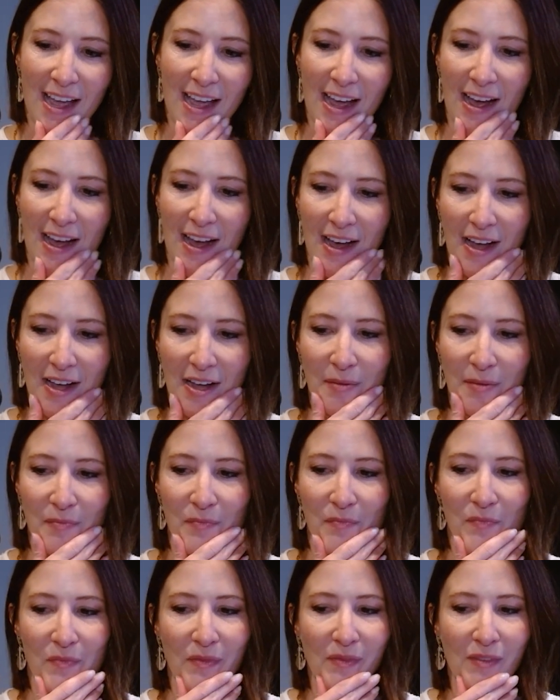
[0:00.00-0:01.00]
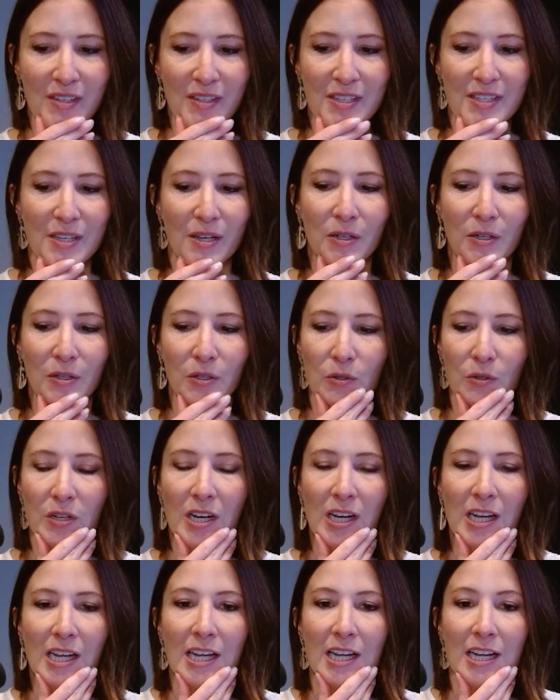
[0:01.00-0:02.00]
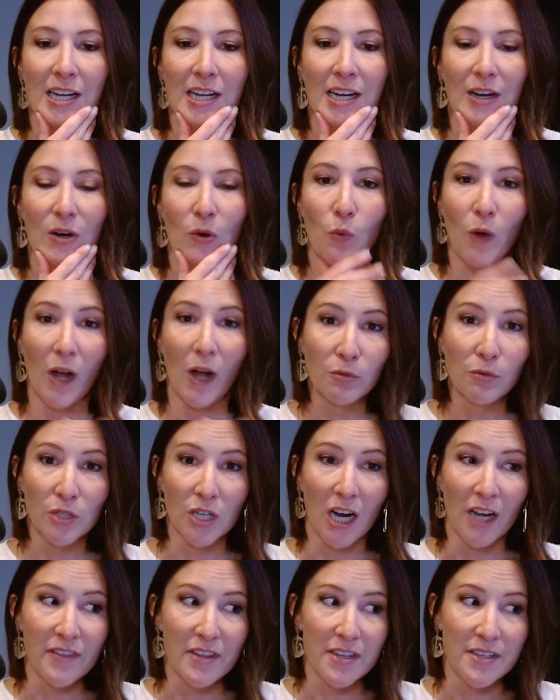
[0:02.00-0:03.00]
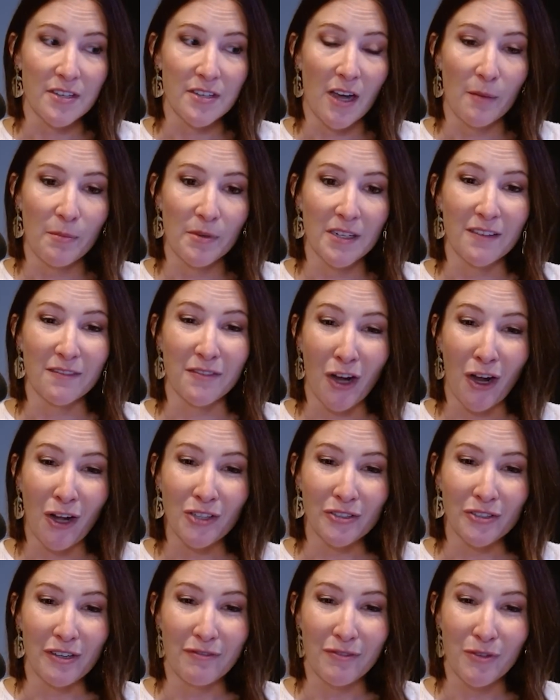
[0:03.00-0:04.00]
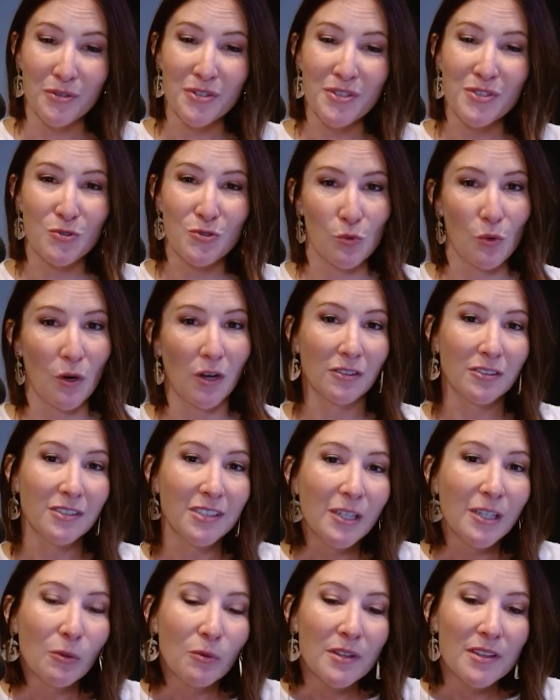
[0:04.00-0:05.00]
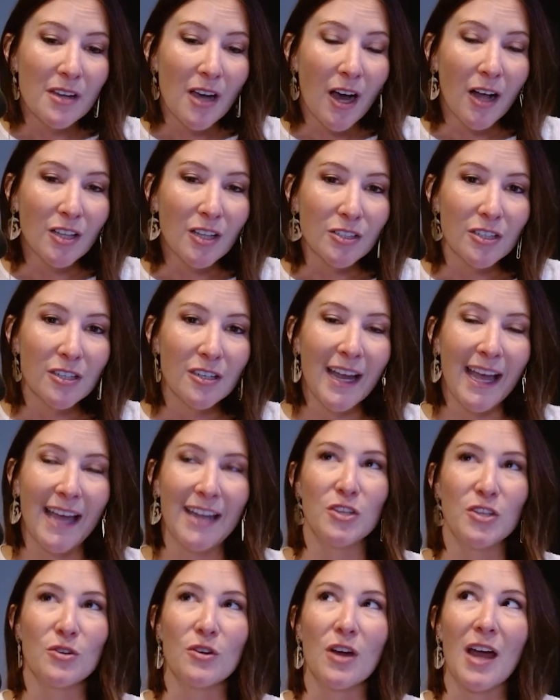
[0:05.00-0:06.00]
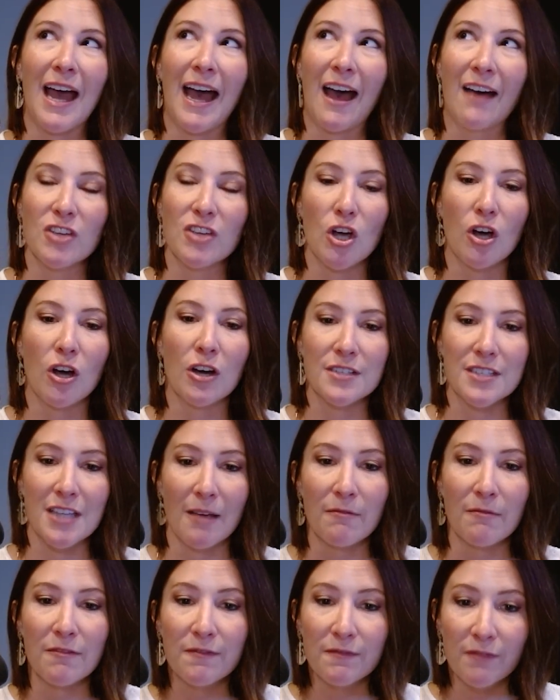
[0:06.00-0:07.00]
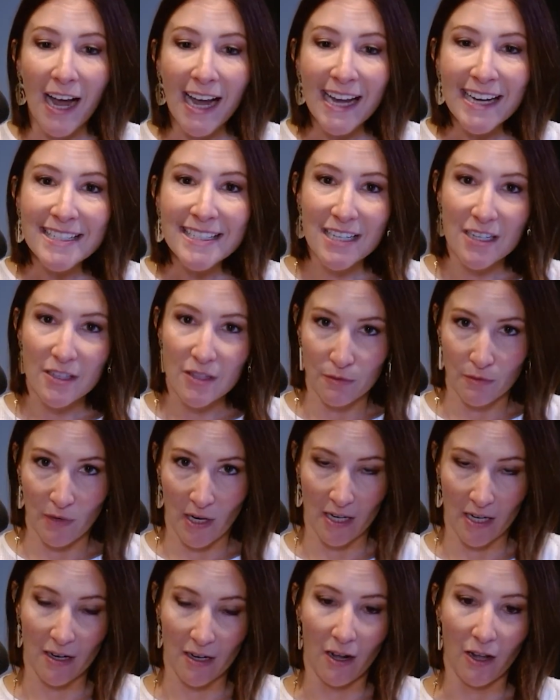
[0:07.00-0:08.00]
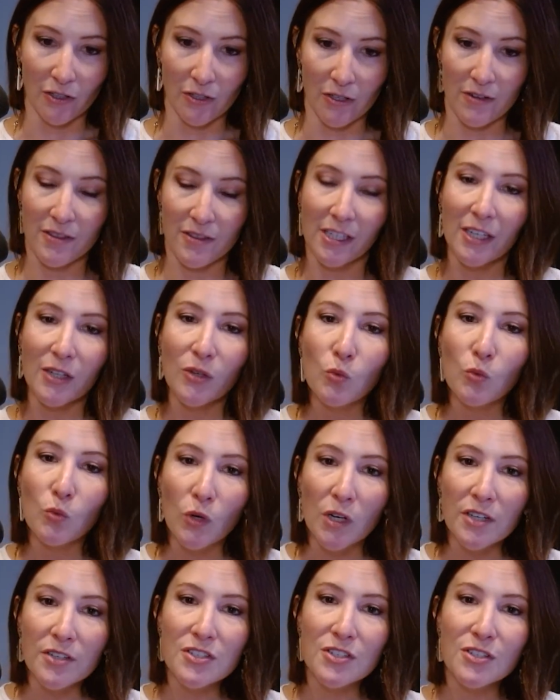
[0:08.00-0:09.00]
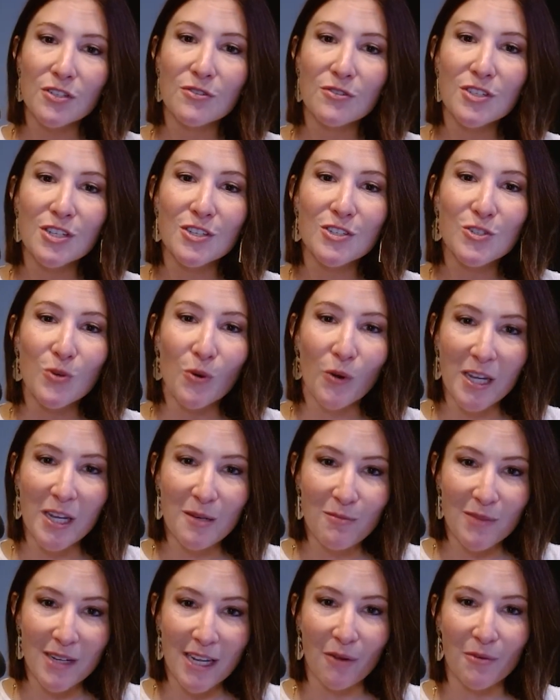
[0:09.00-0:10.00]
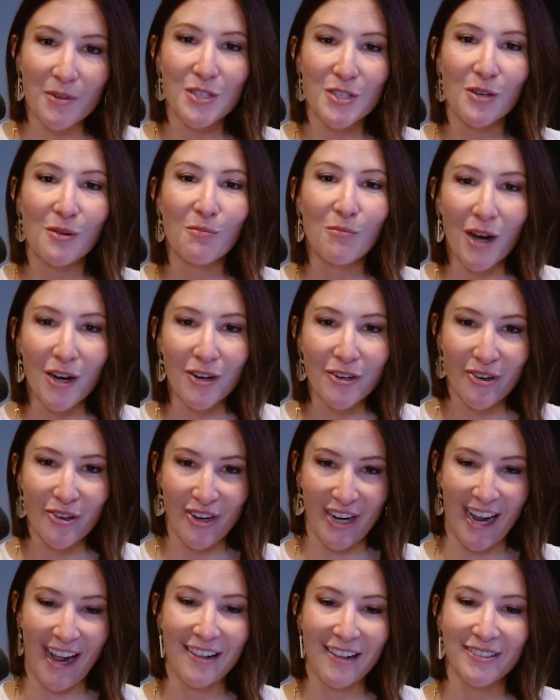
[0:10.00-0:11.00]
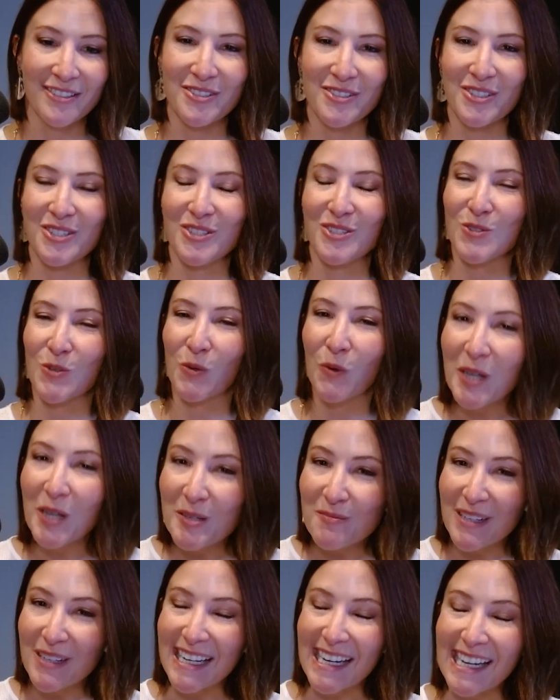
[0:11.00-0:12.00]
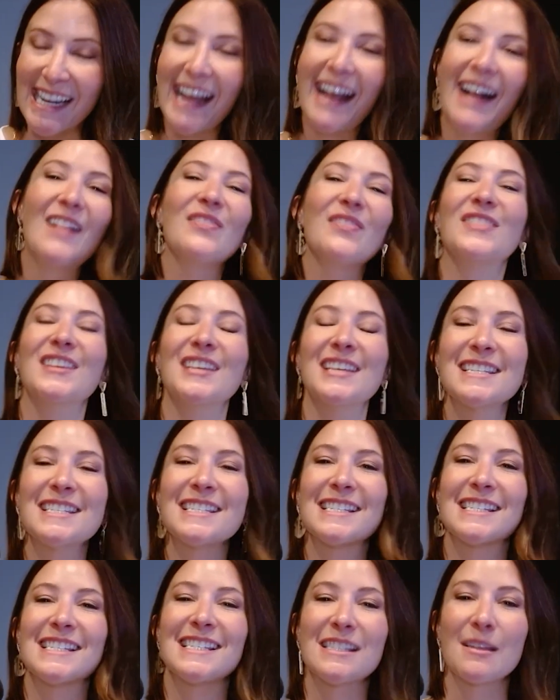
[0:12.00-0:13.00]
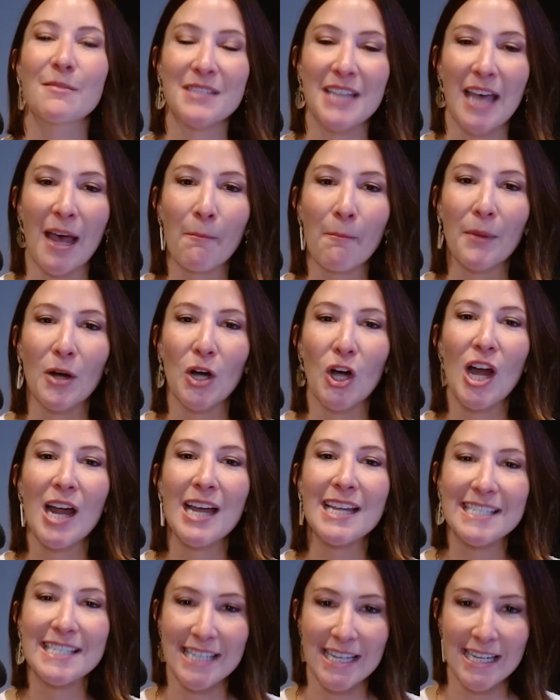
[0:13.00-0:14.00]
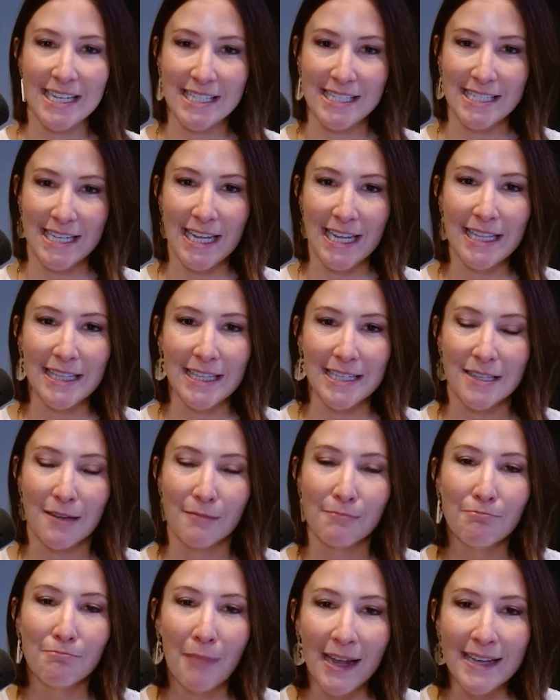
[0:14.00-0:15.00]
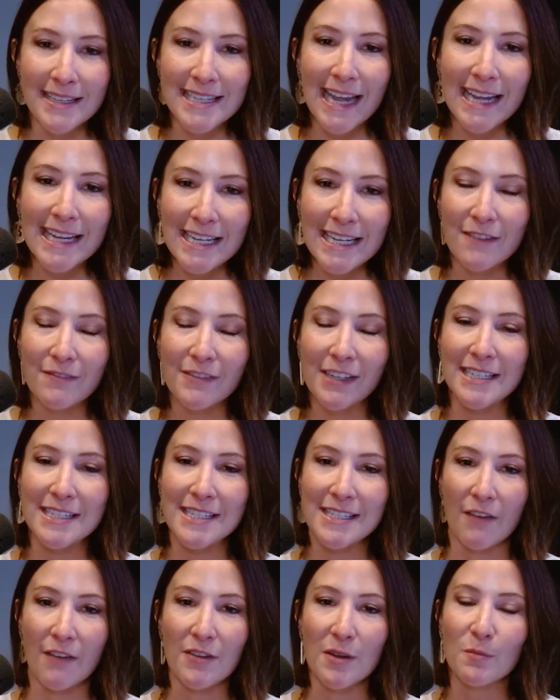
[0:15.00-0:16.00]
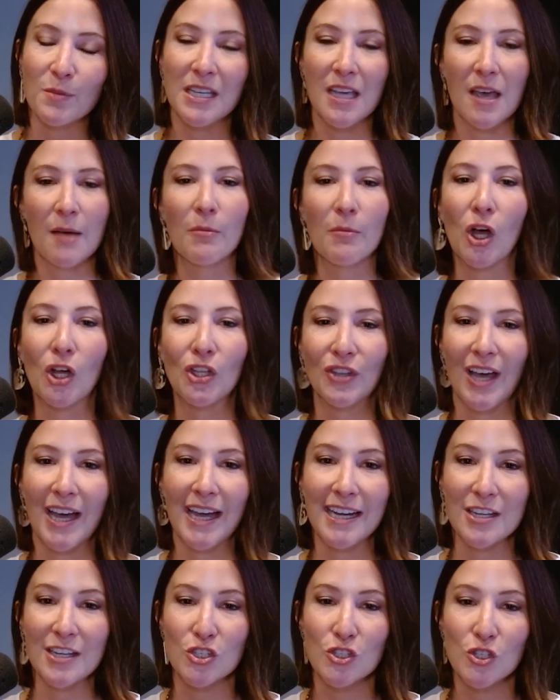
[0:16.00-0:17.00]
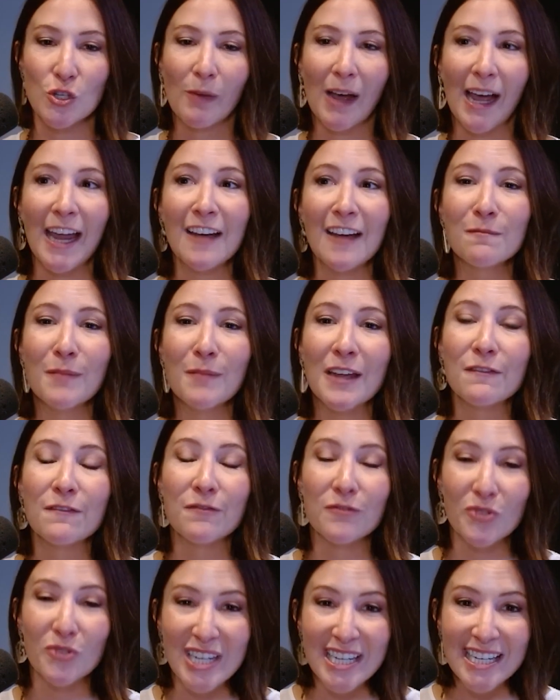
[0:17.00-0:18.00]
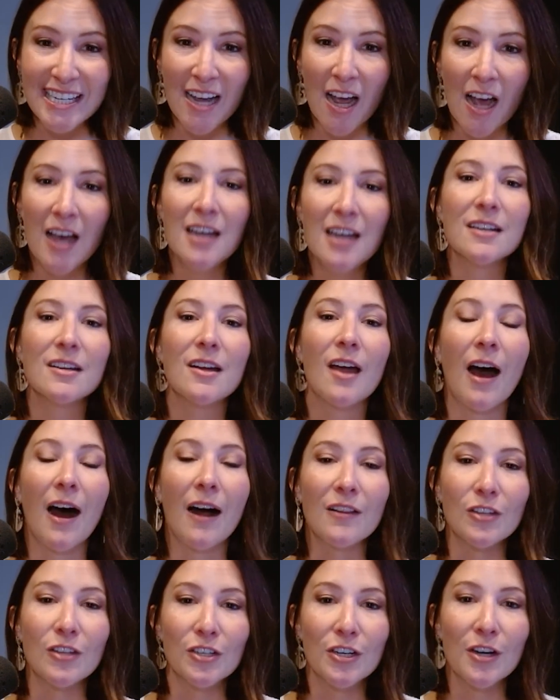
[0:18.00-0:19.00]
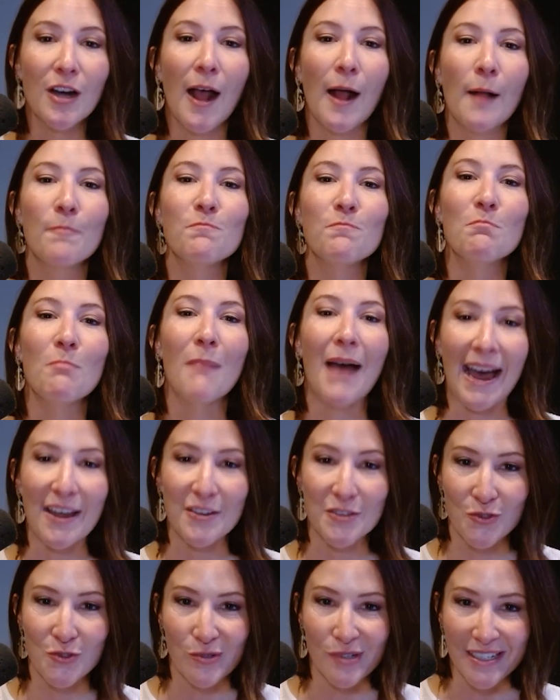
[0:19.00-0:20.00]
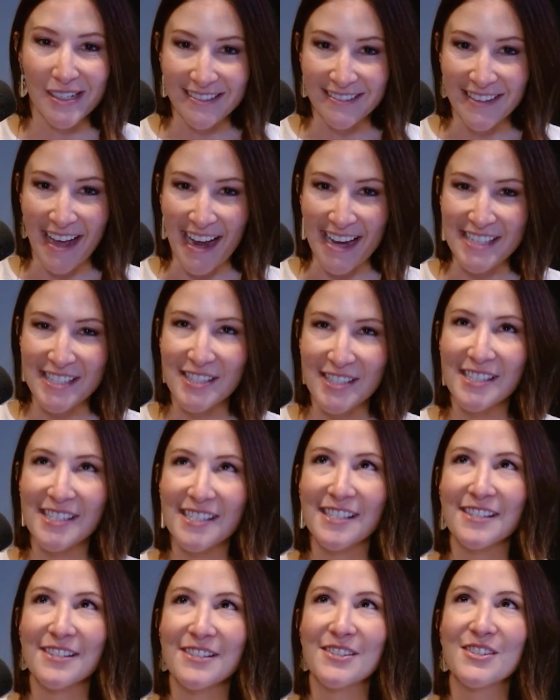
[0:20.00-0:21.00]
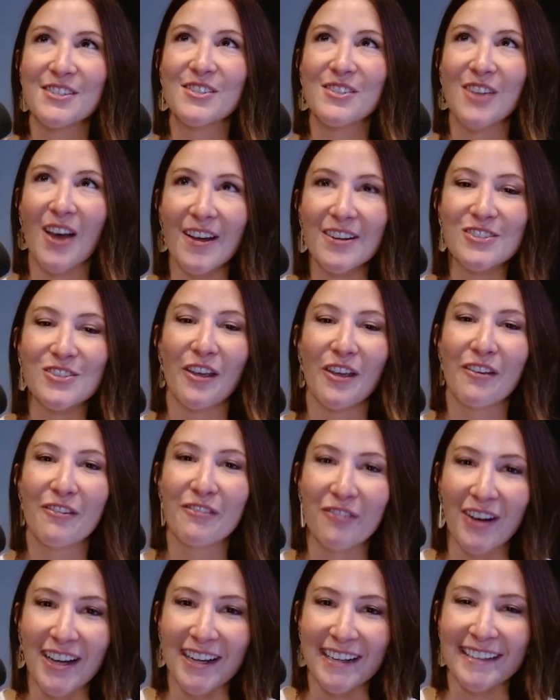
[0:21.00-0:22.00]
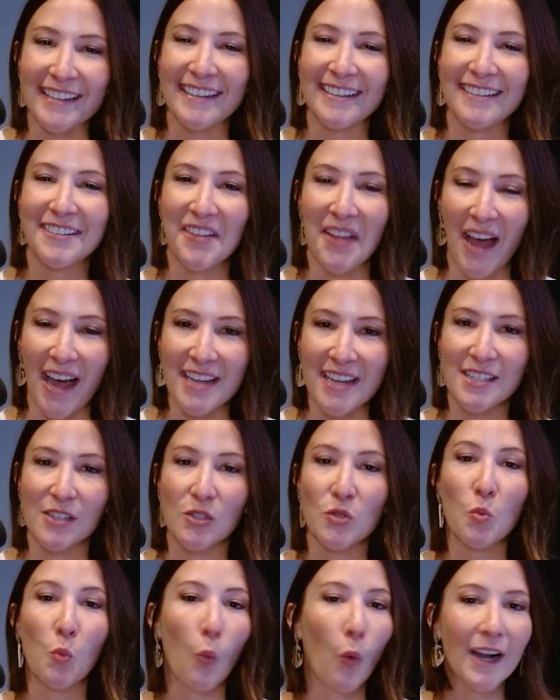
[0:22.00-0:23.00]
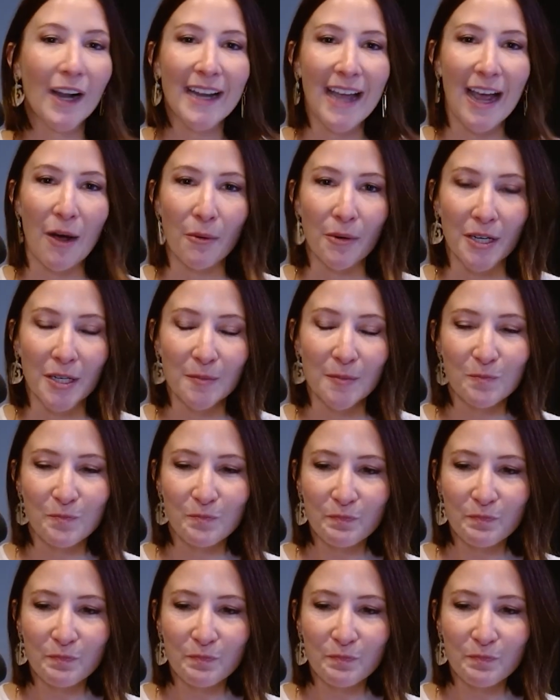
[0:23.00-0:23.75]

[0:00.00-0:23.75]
So while we're on this topic of color, if you're struggling with color and you're having a hard time finding the right color, then I want you to join me. I want you to mark your calendar and join me this September 16th. It's a Monday evening, 7 p.m. online at Zoom. I have my free color mastery class. This is such a fun class. It's 1 hour.